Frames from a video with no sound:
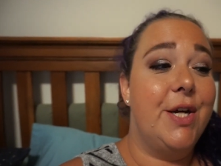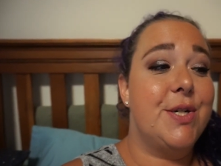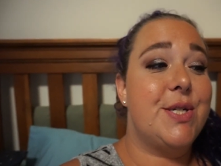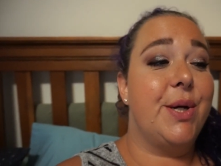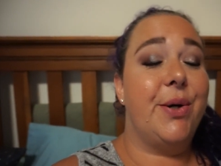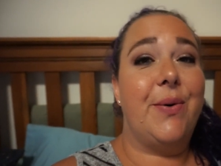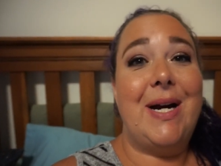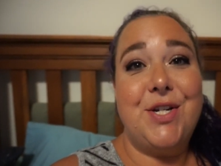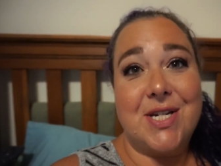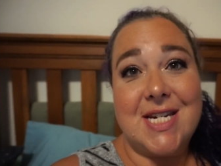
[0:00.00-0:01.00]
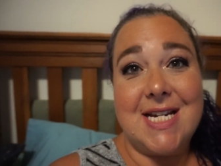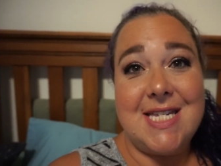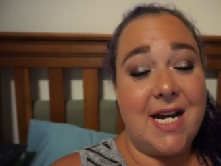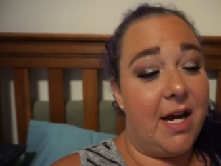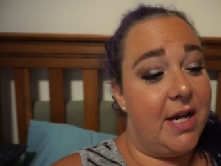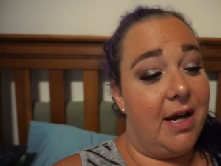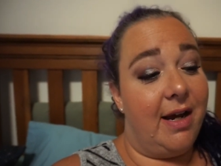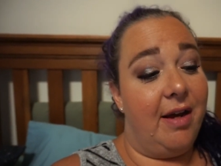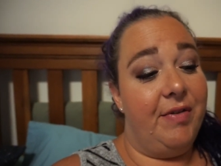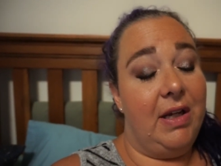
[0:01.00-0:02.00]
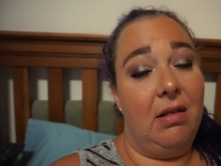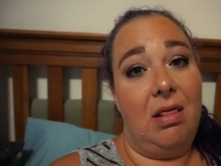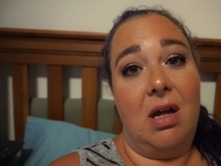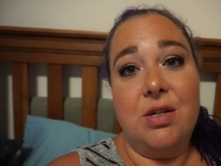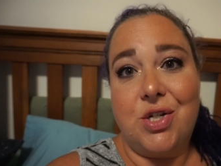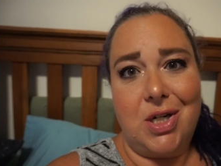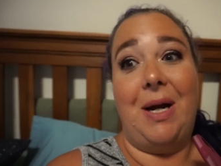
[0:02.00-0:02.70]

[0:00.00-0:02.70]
So I just got done having lunch.